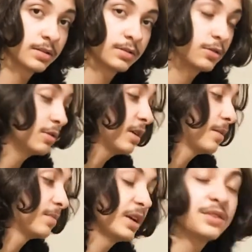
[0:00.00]
yeah,
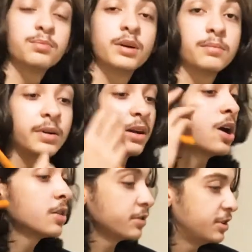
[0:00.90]
that's what my
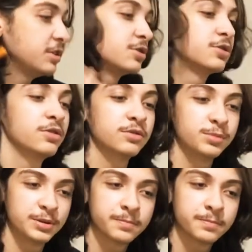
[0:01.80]
other teacher told me.